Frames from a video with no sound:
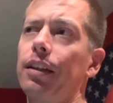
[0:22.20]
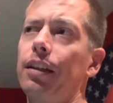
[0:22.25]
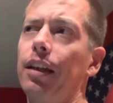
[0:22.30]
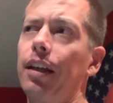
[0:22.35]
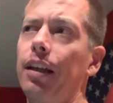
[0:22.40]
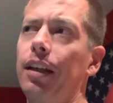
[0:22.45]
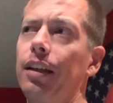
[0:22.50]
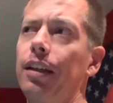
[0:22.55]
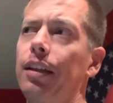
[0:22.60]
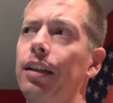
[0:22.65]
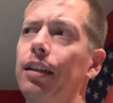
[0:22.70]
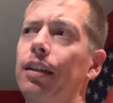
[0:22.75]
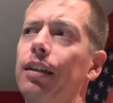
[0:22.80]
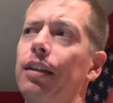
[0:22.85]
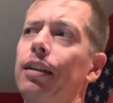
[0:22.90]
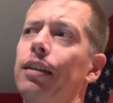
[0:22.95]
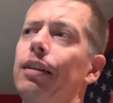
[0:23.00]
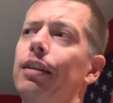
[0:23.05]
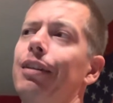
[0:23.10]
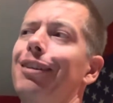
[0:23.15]

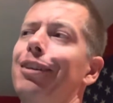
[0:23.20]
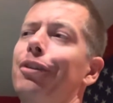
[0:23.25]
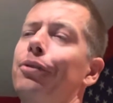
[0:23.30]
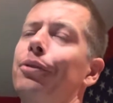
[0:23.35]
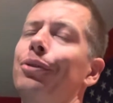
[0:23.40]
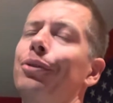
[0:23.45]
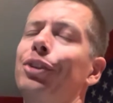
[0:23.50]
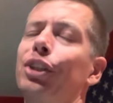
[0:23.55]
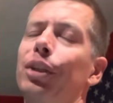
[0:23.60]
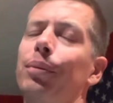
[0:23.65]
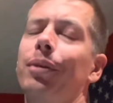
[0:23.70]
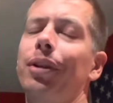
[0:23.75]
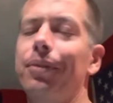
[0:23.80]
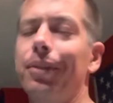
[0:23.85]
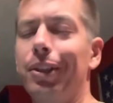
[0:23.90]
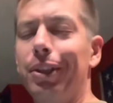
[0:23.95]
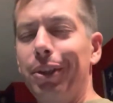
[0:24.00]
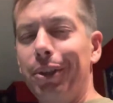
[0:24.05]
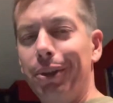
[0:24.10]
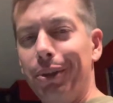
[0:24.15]
and if you've seen my
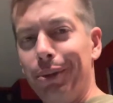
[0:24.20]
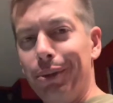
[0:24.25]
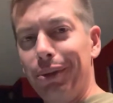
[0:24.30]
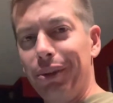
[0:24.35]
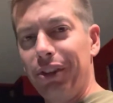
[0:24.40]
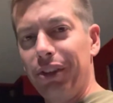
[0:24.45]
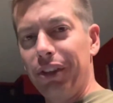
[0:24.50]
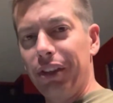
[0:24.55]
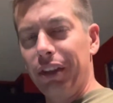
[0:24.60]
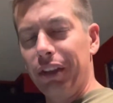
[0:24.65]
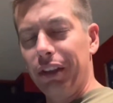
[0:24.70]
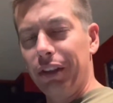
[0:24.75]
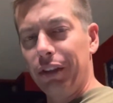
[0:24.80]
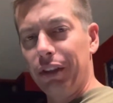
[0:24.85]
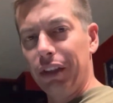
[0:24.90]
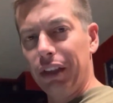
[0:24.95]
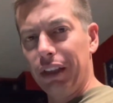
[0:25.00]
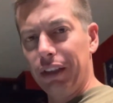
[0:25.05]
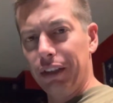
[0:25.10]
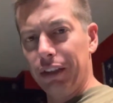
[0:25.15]
videos,
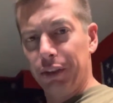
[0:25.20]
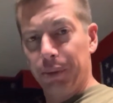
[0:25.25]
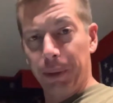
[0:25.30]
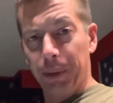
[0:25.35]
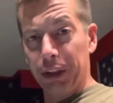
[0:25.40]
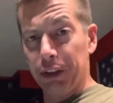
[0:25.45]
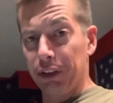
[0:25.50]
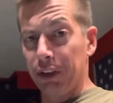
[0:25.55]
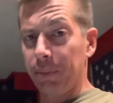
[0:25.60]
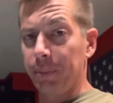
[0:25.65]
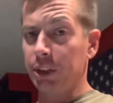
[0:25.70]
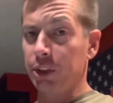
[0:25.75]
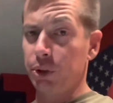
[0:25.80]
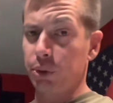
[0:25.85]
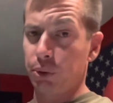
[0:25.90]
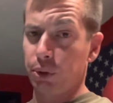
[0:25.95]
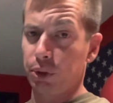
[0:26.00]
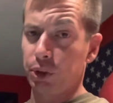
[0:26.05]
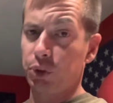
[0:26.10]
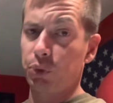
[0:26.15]
especially my
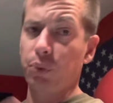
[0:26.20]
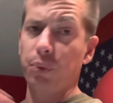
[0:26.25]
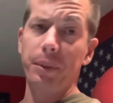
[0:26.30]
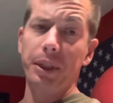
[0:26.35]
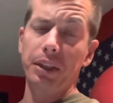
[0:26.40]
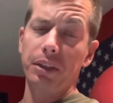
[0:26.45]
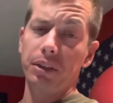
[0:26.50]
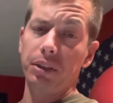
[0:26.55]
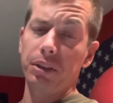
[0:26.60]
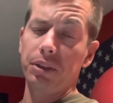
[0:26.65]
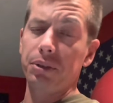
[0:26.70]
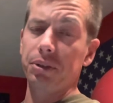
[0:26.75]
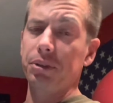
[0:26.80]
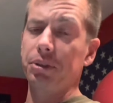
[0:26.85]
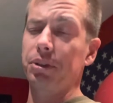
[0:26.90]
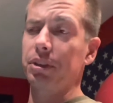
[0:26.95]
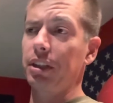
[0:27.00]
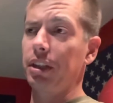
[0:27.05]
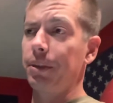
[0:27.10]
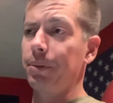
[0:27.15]
shorts with my
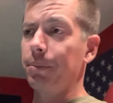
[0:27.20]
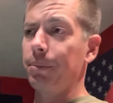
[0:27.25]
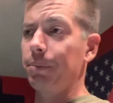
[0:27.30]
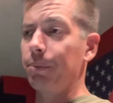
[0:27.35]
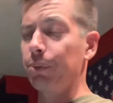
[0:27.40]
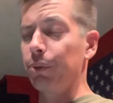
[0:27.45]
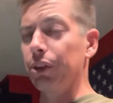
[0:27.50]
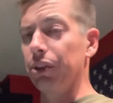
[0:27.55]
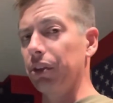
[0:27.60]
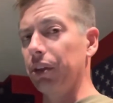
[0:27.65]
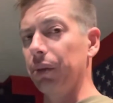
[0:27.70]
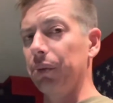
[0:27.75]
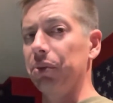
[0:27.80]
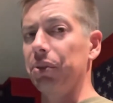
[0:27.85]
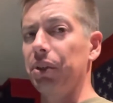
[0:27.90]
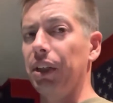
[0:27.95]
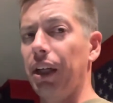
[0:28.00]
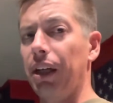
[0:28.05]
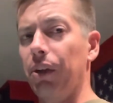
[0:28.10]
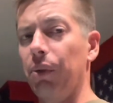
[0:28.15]
dogs, um, recently
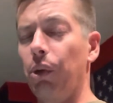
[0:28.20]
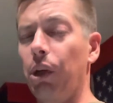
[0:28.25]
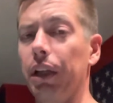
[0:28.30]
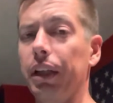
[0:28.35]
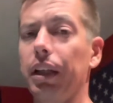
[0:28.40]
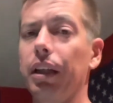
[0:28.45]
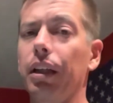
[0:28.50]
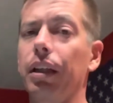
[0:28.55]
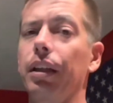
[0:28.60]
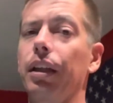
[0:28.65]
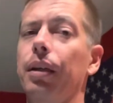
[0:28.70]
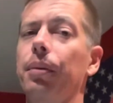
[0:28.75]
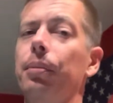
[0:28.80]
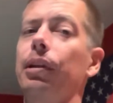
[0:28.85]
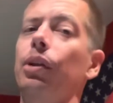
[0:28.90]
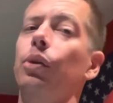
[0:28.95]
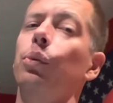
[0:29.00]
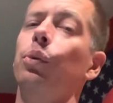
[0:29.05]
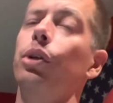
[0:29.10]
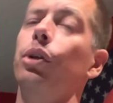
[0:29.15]
was out walking them
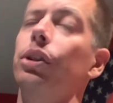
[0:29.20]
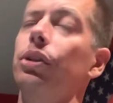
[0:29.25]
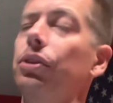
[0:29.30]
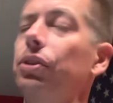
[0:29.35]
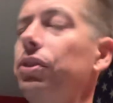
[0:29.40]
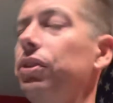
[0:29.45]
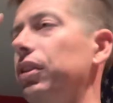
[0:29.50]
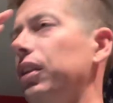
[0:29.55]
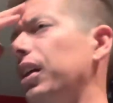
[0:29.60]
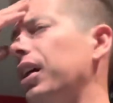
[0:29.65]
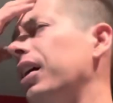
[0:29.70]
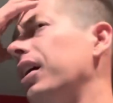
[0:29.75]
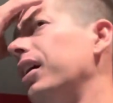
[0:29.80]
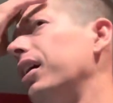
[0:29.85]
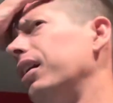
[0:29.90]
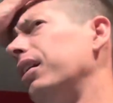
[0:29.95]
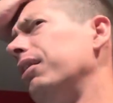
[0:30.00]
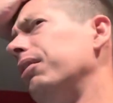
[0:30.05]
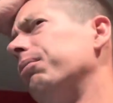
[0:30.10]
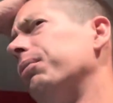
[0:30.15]
in the woods
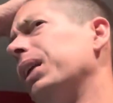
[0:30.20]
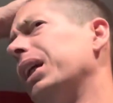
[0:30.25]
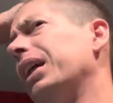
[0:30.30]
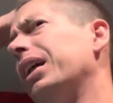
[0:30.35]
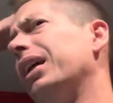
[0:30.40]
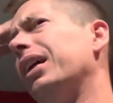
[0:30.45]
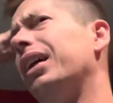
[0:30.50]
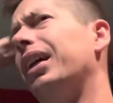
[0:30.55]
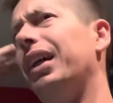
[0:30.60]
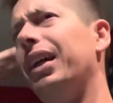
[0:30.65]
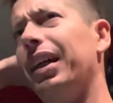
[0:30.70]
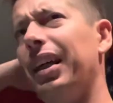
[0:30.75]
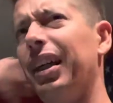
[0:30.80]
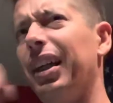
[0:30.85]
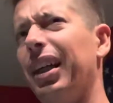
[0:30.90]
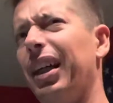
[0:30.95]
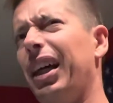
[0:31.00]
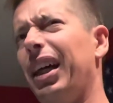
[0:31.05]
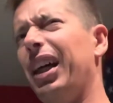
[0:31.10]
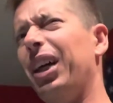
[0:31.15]
and
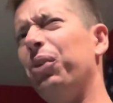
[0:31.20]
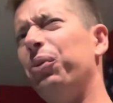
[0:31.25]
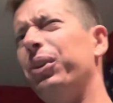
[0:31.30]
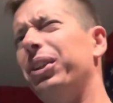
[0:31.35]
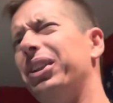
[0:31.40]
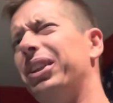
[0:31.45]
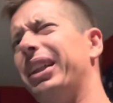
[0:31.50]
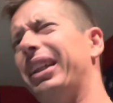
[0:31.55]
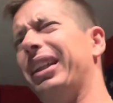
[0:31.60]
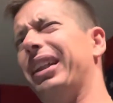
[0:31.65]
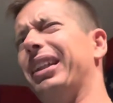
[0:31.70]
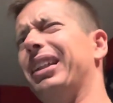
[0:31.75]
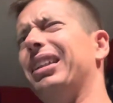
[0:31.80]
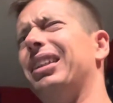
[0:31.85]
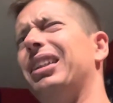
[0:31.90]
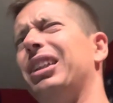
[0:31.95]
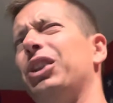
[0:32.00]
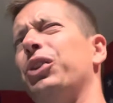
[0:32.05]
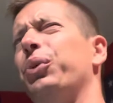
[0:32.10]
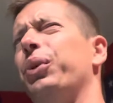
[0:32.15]
I don't want to say like a
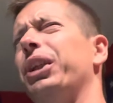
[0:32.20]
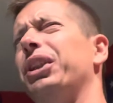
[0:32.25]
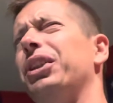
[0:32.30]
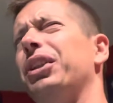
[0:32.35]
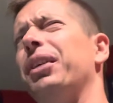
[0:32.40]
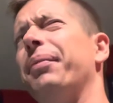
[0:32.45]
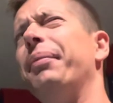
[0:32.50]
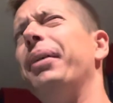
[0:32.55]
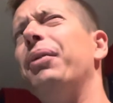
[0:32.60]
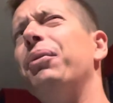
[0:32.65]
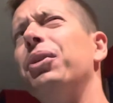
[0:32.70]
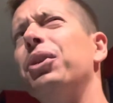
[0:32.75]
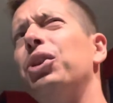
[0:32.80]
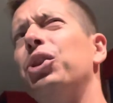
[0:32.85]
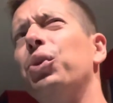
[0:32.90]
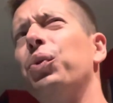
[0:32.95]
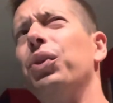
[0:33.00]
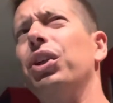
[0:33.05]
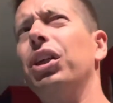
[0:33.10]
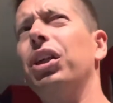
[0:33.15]
situation. I'm not really
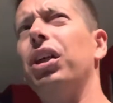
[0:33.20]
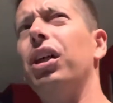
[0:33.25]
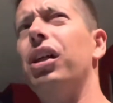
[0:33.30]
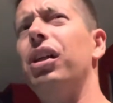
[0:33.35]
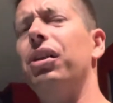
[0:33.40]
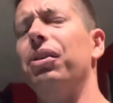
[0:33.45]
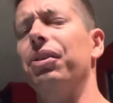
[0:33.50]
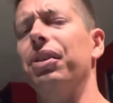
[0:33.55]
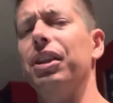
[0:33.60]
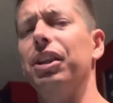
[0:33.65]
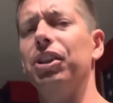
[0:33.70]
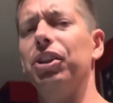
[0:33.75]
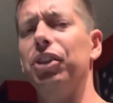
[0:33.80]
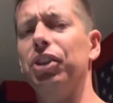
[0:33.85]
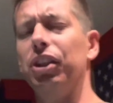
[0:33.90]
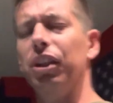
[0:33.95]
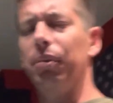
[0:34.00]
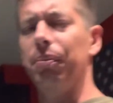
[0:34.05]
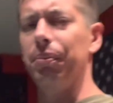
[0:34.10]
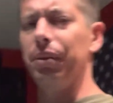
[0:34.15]
sure what to call
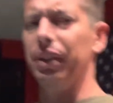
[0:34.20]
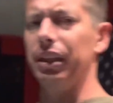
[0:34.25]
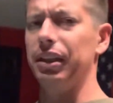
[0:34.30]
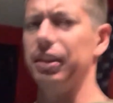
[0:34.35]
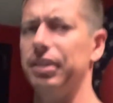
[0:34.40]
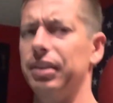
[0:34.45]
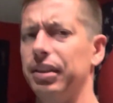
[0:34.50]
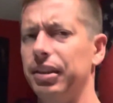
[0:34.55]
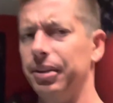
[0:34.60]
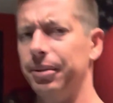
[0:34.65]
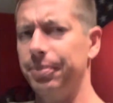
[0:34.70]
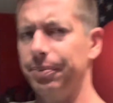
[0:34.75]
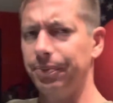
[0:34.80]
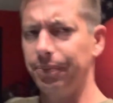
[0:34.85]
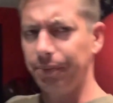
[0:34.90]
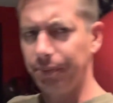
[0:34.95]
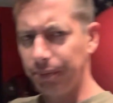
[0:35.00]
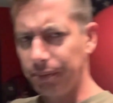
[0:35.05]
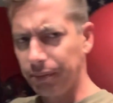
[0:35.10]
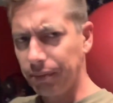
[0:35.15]
this, but
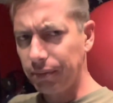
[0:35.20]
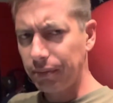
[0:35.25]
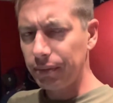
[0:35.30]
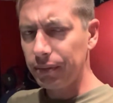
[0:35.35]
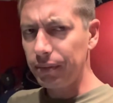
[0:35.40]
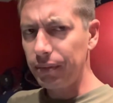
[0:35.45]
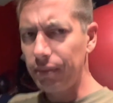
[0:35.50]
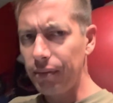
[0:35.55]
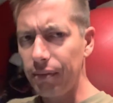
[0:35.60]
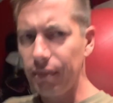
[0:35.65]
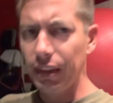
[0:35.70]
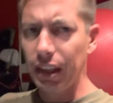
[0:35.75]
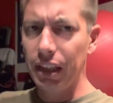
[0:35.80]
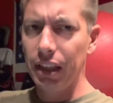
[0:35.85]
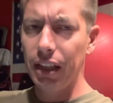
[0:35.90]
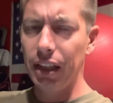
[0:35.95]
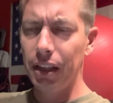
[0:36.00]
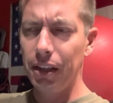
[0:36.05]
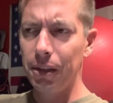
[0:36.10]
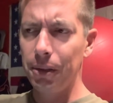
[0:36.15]

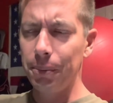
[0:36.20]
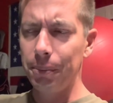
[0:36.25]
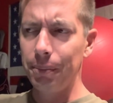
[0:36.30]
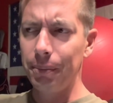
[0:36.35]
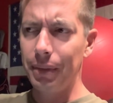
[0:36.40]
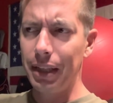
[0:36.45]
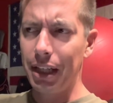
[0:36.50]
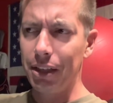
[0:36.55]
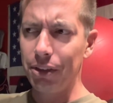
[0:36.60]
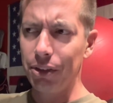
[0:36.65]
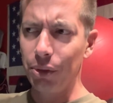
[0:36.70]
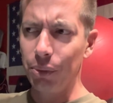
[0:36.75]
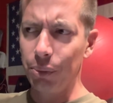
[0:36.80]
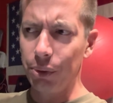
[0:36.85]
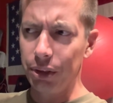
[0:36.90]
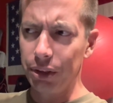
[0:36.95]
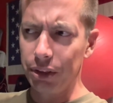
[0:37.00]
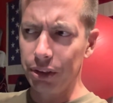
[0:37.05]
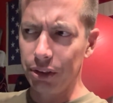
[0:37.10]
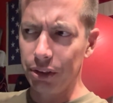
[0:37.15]
um, out in the
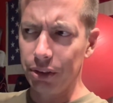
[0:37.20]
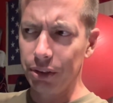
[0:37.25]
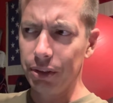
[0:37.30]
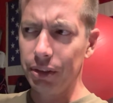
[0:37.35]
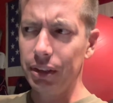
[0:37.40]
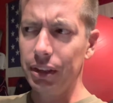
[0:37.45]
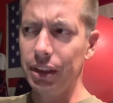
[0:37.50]
woods,